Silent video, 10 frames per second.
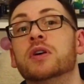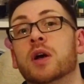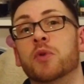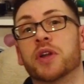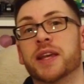
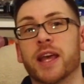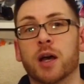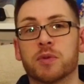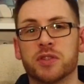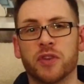I'm not going to get
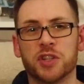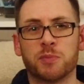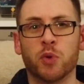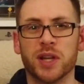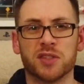up, because if I
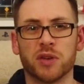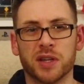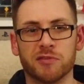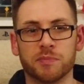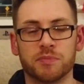just point, it's not
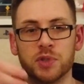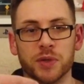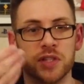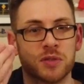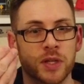going to do
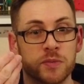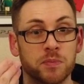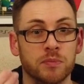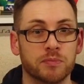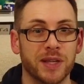it. It's
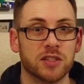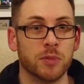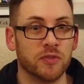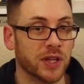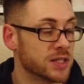based on
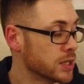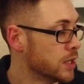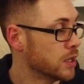my face.